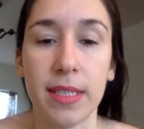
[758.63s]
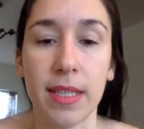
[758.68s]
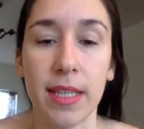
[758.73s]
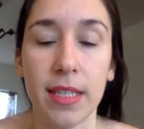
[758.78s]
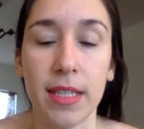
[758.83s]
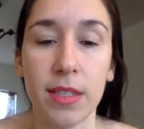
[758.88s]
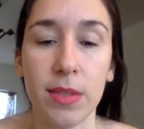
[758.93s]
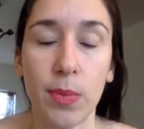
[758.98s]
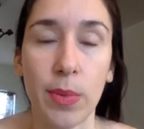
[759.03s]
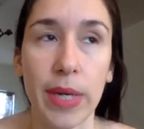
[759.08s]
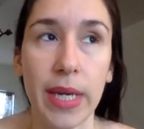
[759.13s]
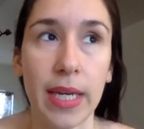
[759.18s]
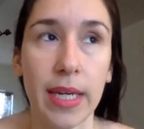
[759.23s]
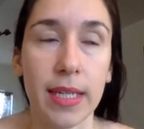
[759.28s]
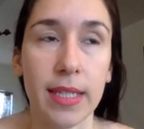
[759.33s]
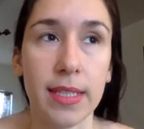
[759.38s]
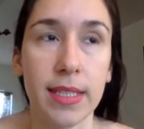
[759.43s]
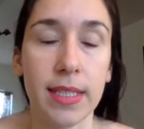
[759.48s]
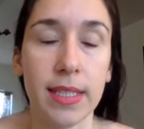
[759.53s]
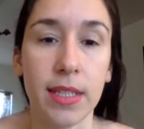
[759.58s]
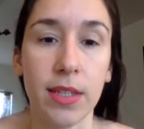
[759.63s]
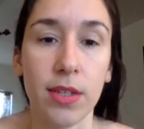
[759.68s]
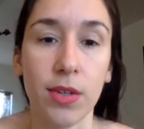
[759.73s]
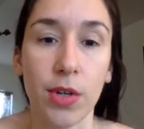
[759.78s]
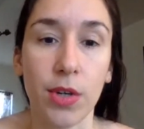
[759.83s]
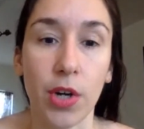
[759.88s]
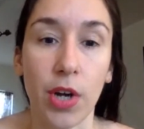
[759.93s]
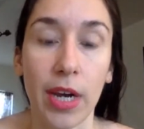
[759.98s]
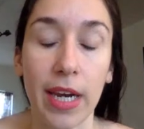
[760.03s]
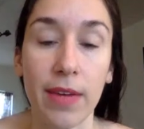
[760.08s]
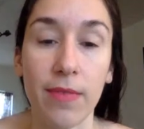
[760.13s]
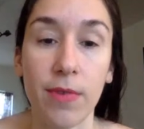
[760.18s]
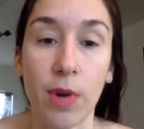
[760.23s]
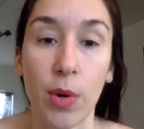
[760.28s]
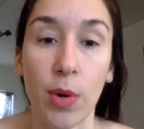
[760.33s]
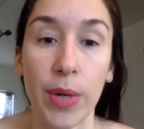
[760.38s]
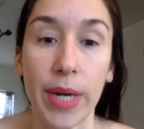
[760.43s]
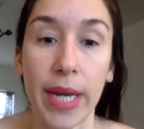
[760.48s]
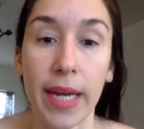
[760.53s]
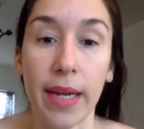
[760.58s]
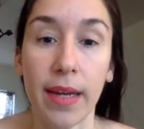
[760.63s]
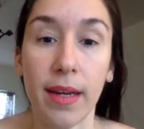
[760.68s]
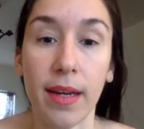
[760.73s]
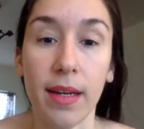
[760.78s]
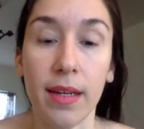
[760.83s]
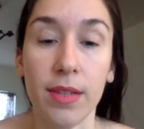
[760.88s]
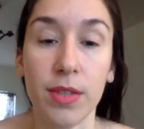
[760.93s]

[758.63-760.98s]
This week is still early voting.